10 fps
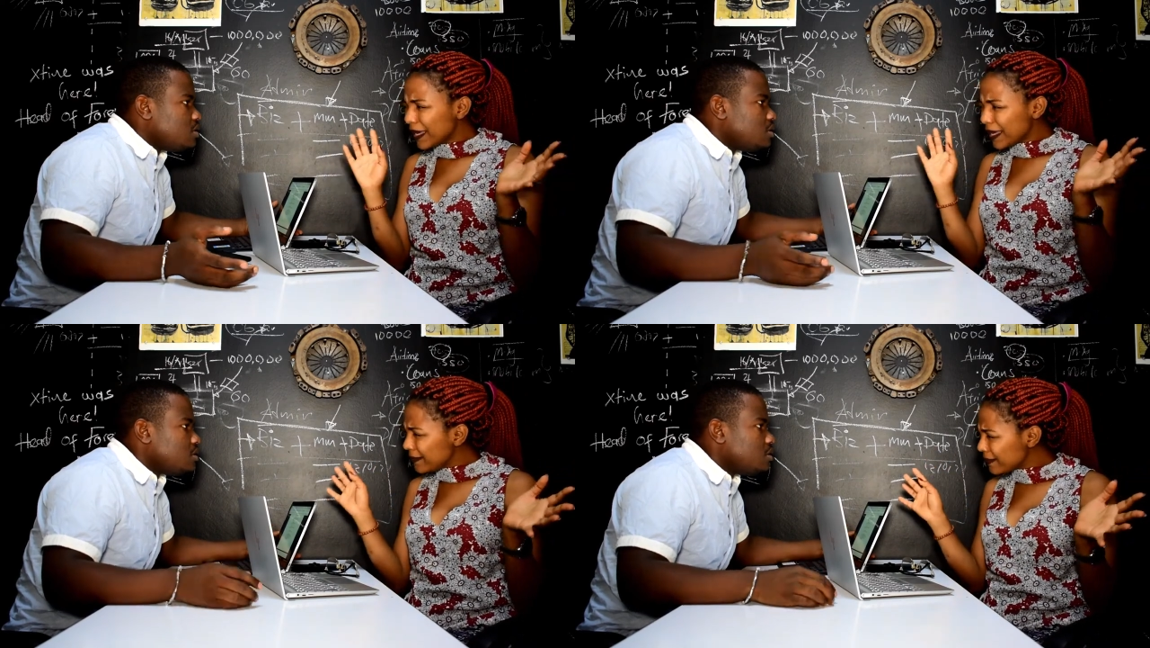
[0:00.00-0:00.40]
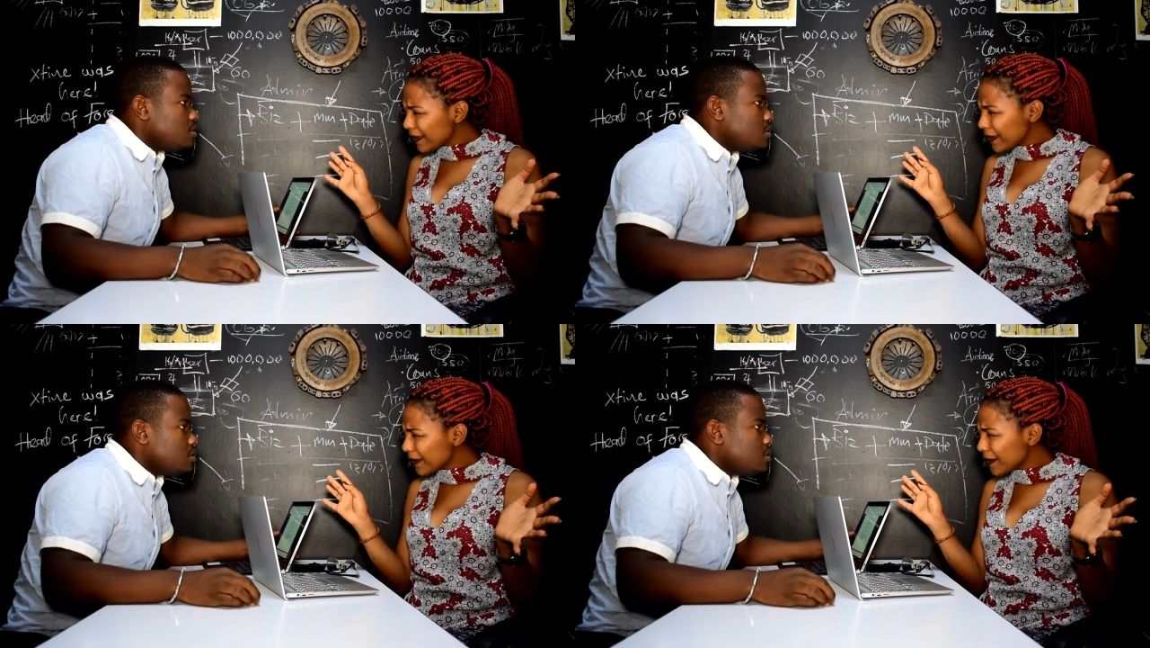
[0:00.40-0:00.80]
Speaker 1: Anything?
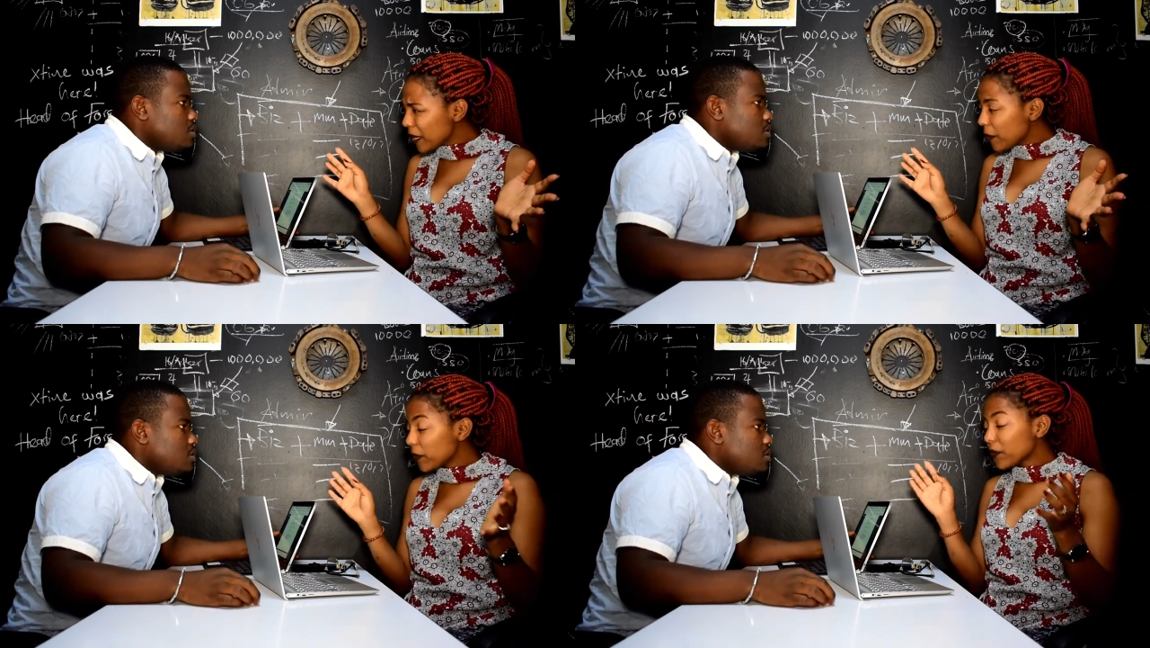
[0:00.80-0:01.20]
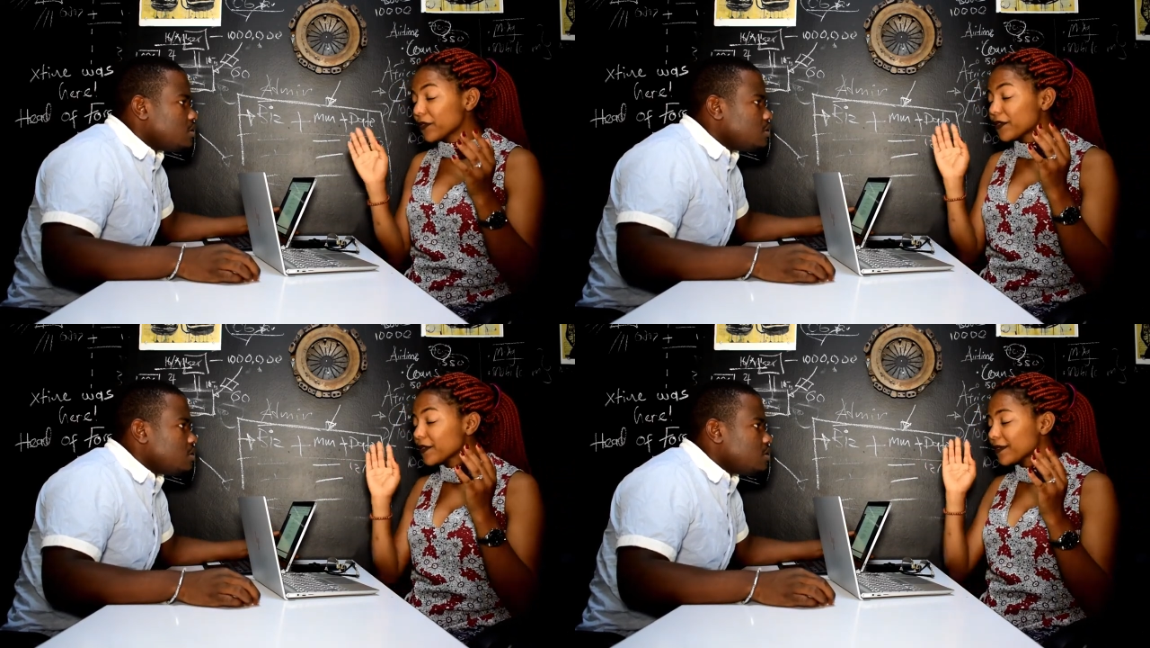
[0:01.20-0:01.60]

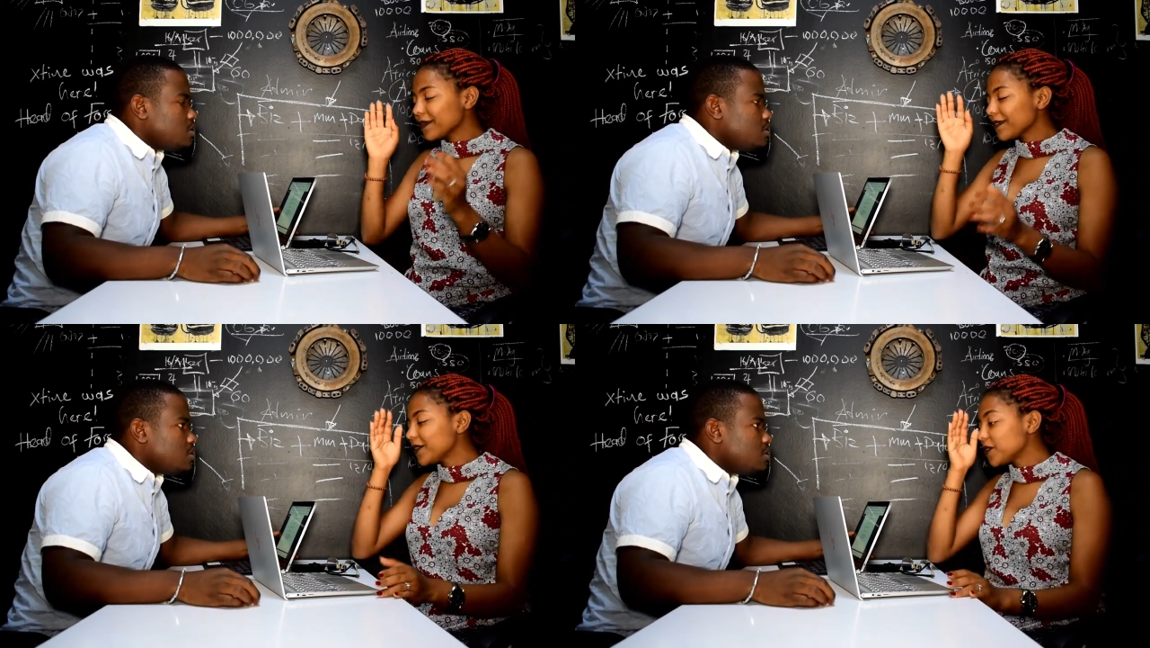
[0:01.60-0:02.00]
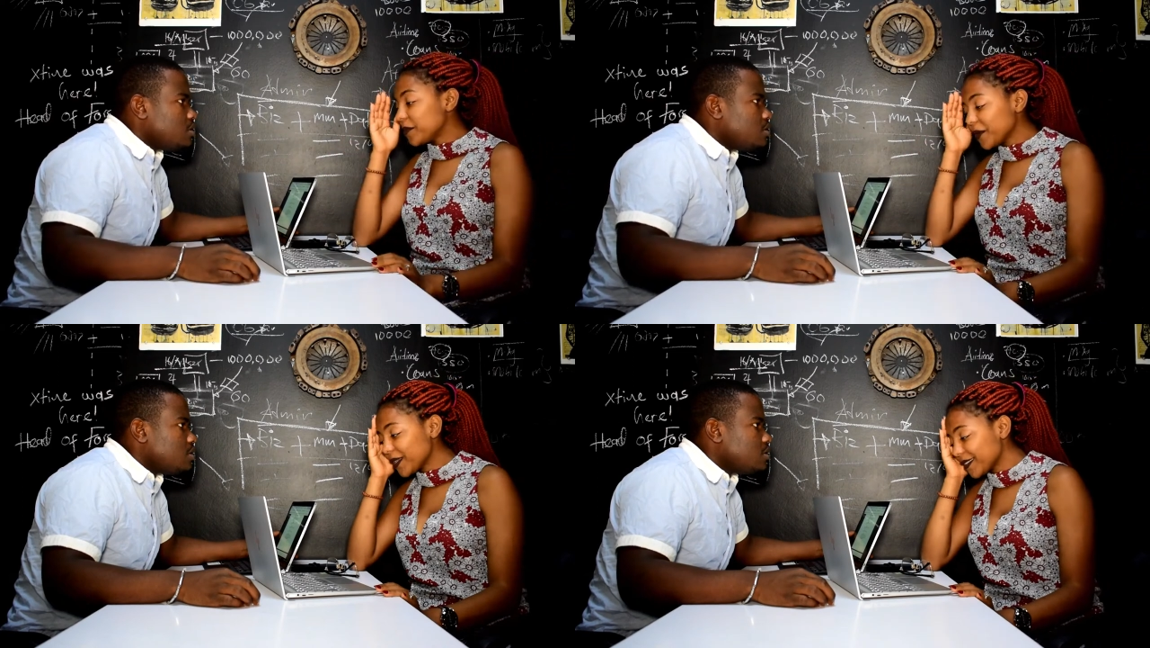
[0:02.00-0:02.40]
Because, to
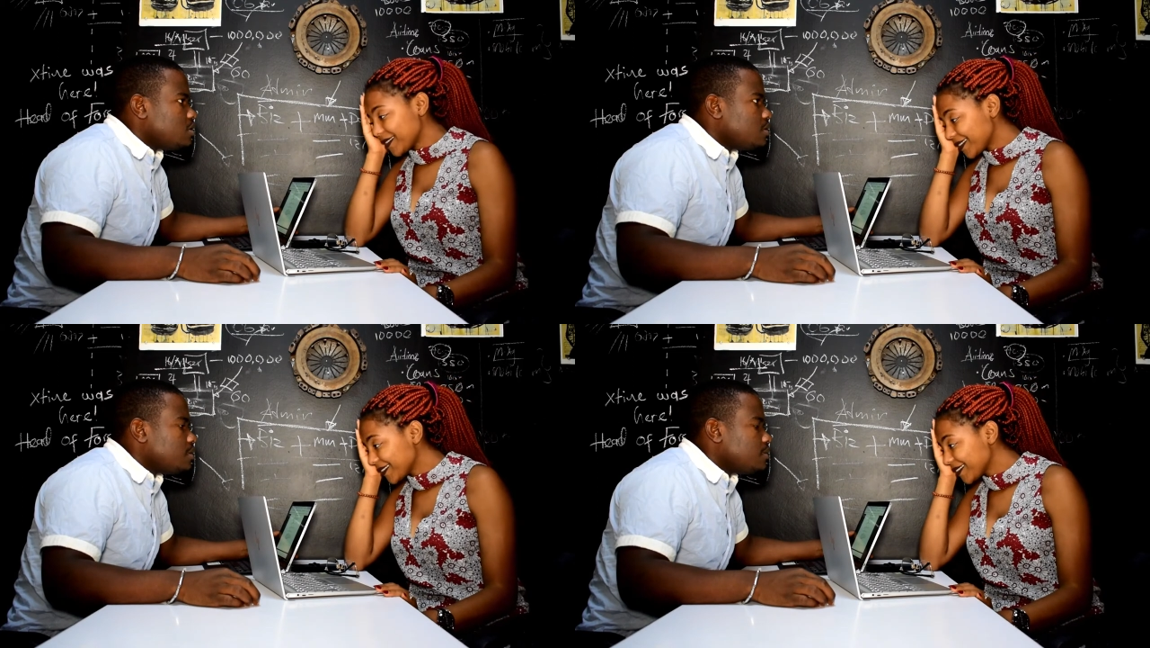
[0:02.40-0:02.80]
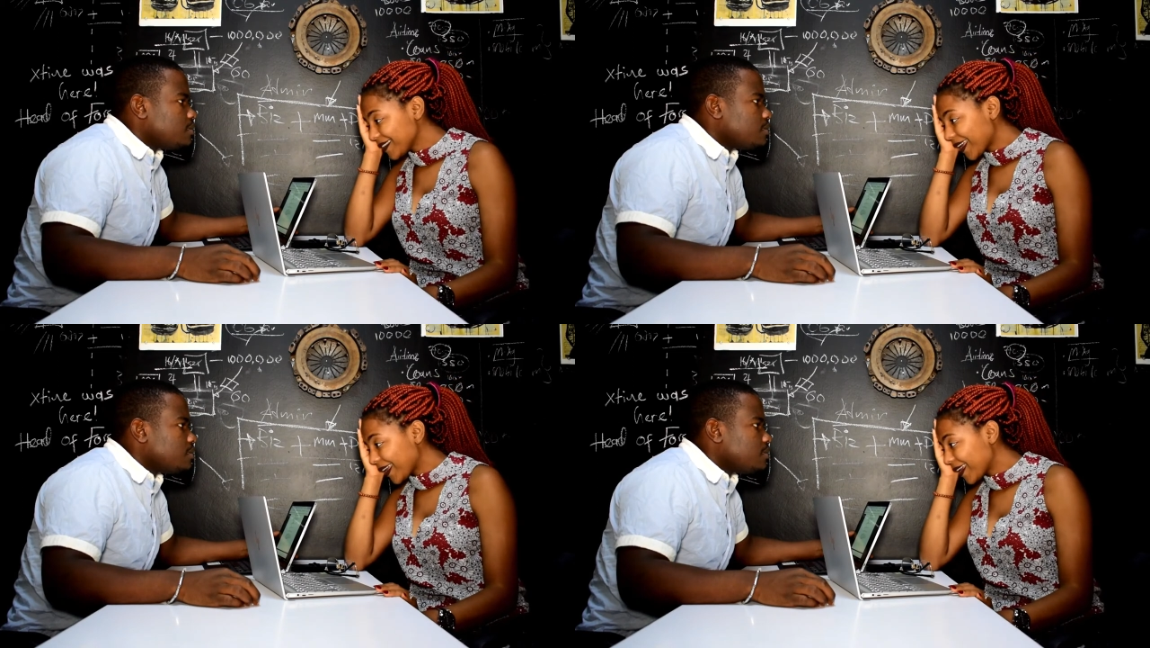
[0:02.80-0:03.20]
be honest,
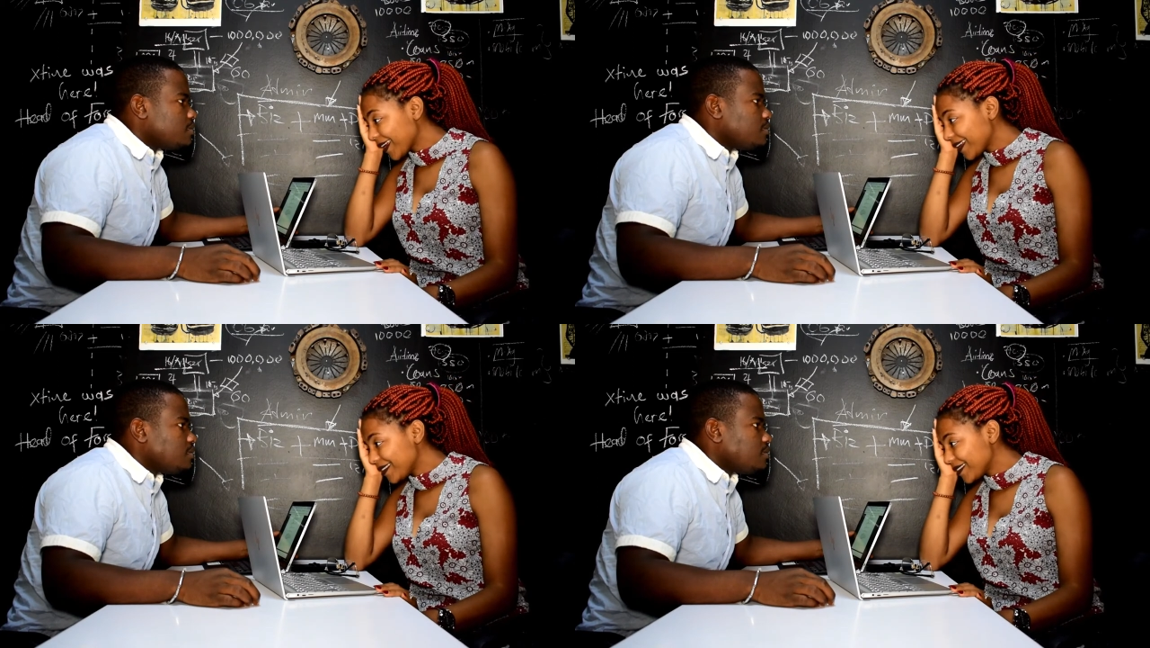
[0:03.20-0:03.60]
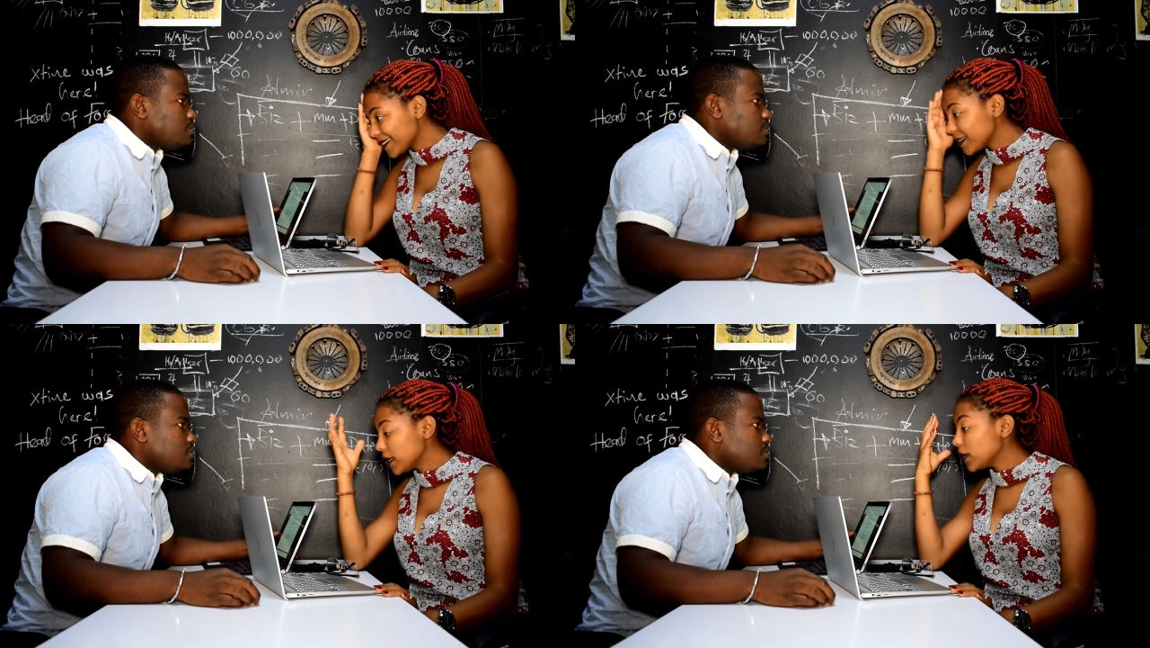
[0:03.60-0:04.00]
I can't
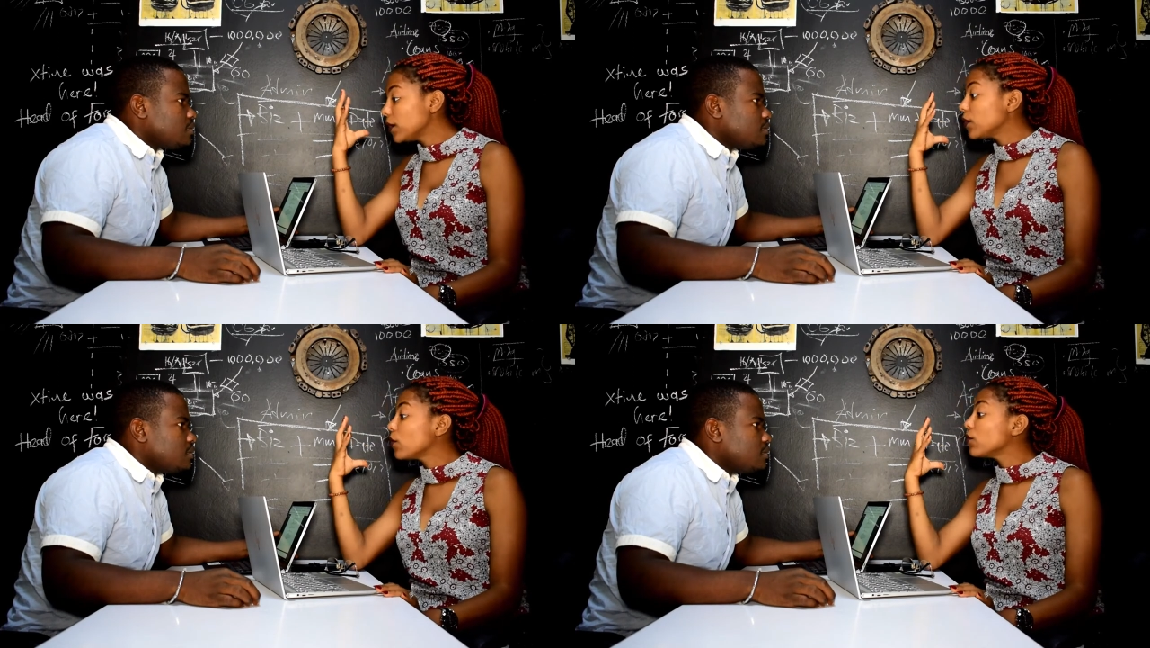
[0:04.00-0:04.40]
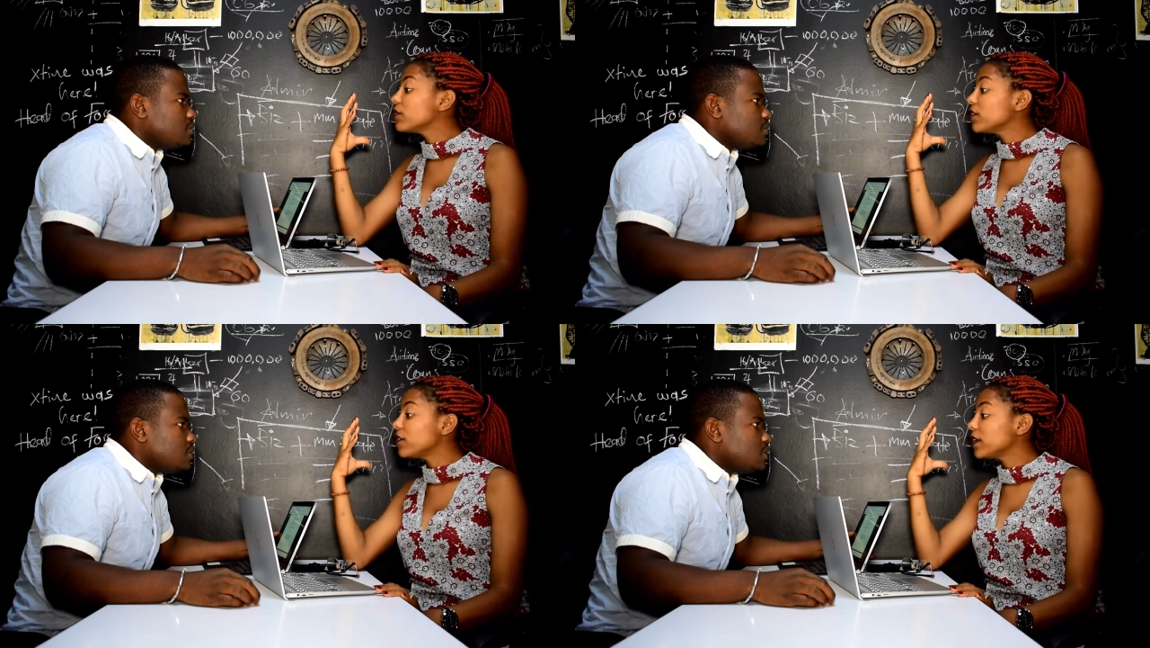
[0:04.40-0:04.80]

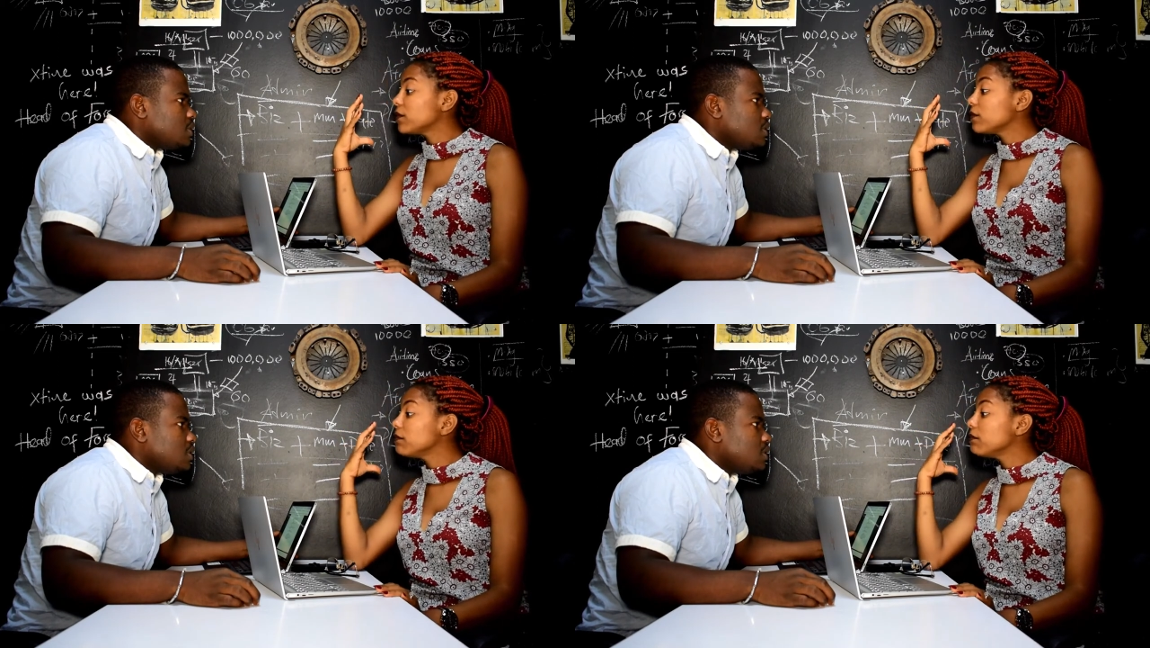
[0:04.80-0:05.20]
concentrate.